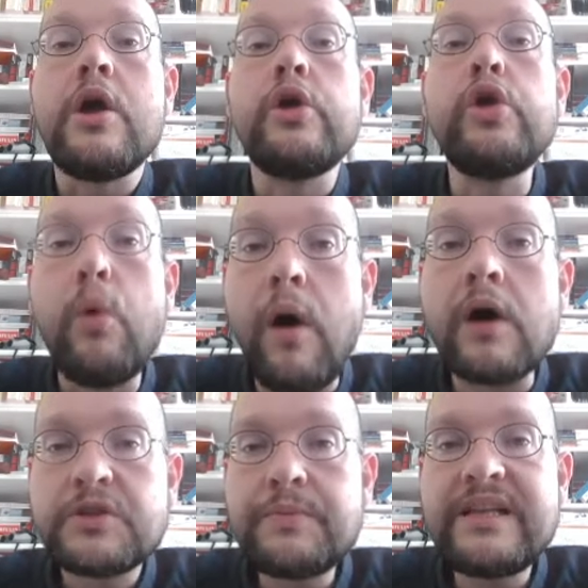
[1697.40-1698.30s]
"You
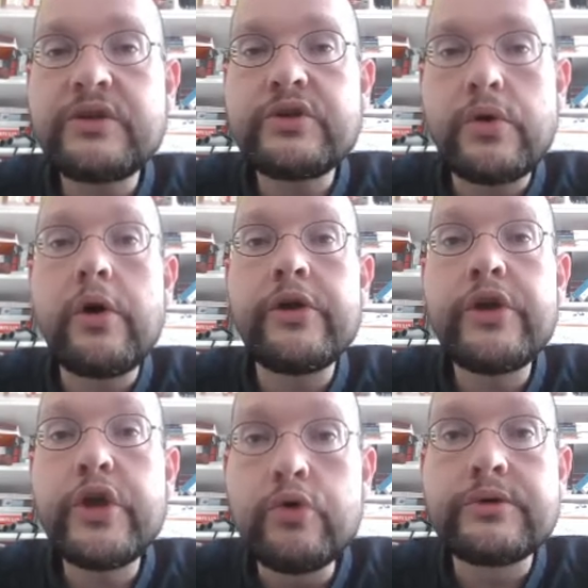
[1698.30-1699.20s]
want me to do a
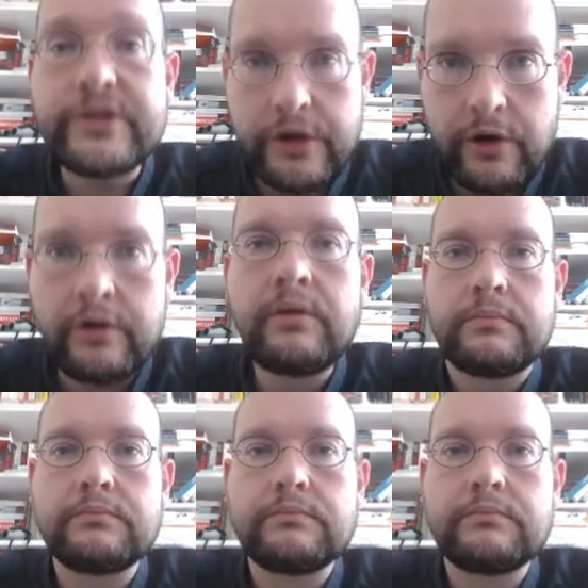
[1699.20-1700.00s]
U-turn,